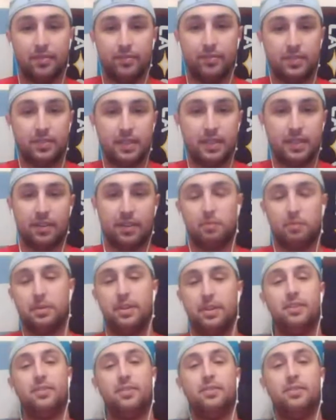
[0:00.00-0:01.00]

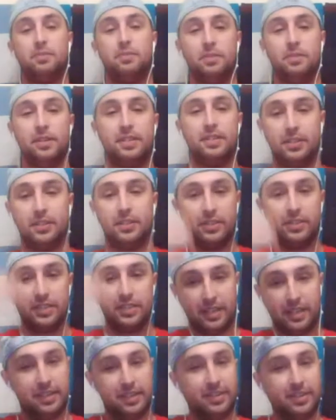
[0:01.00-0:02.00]
Sacramento, Minnesota,
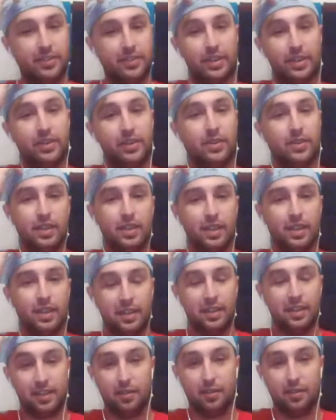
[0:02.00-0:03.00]
San Antonio,
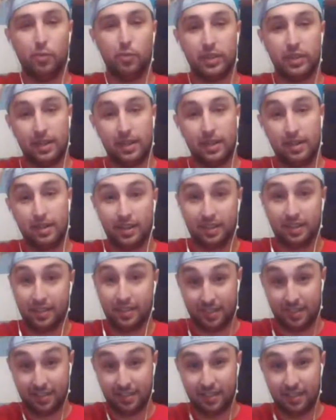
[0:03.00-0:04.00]
but
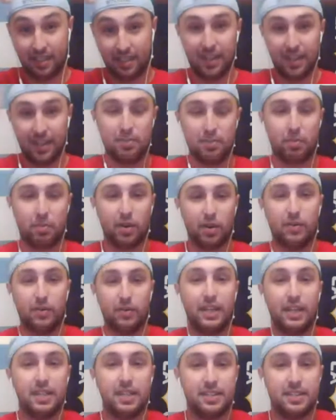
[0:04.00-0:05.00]

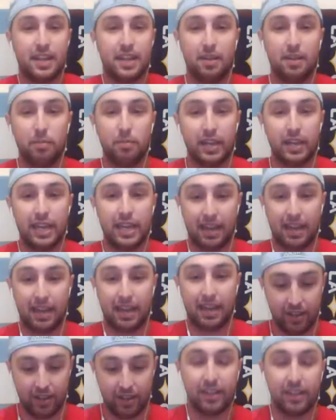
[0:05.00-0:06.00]
it's got to be a
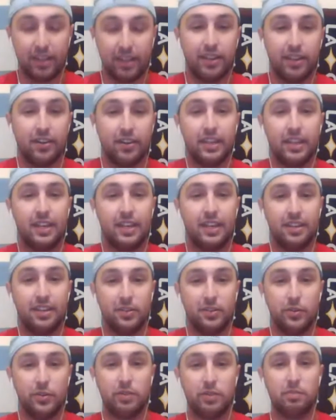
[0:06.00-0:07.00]
caveat in there that
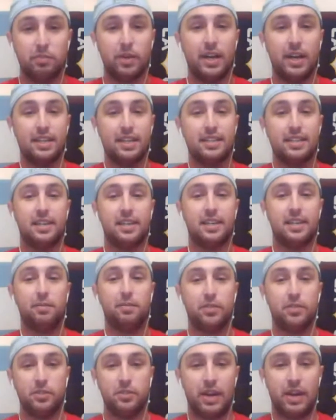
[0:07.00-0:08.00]
you can buy the team,
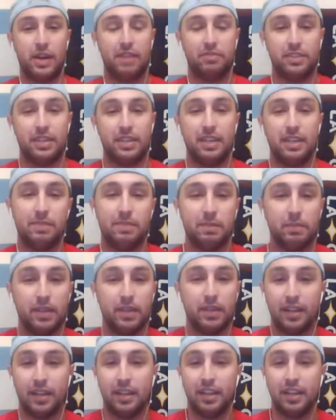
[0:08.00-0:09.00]
but you have to keep them
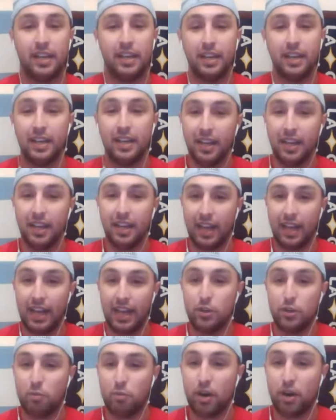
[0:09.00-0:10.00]
in LA,
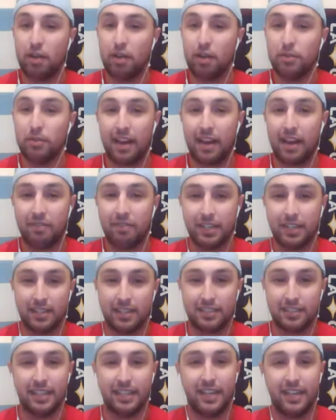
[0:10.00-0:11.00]
and you probably have to get
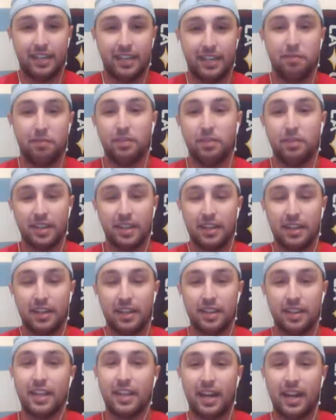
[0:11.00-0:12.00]
a stadium.
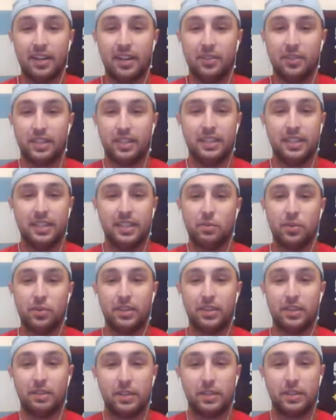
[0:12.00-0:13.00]
I don't think they
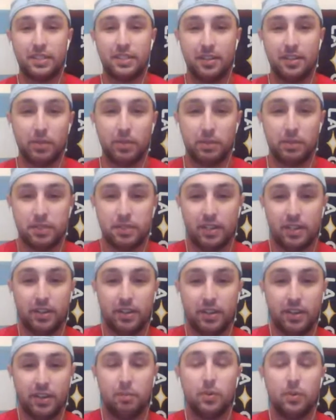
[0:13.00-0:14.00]
want them at StubHub
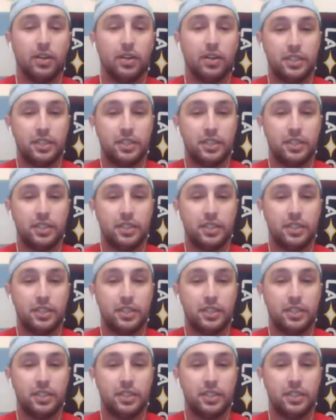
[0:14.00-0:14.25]
Center anymore.